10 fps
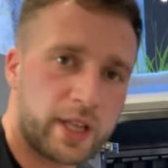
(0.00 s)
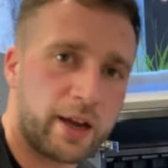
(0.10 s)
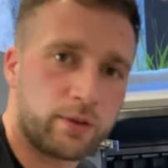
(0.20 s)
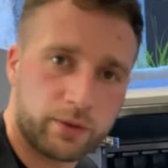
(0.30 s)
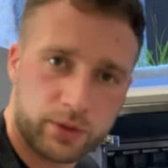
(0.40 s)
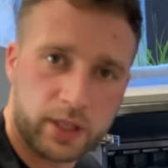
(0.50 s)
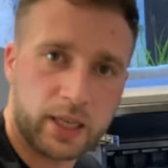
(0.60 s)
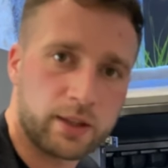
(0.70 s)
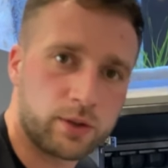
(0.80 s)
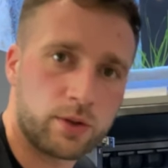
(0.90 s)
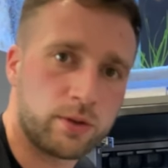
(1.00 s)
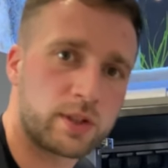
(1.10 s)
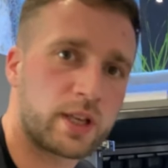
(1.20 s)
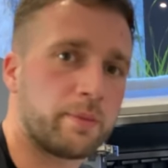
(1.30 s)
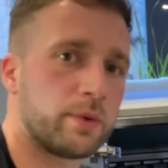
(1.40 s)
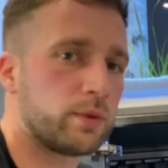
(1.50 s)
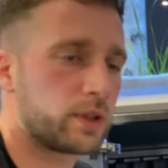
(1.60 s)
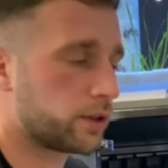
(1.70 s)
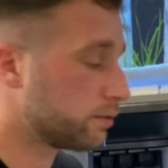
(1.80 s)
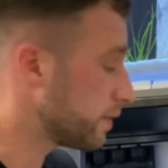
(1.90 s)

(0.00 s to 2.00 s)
down obviously into the sump. But, so the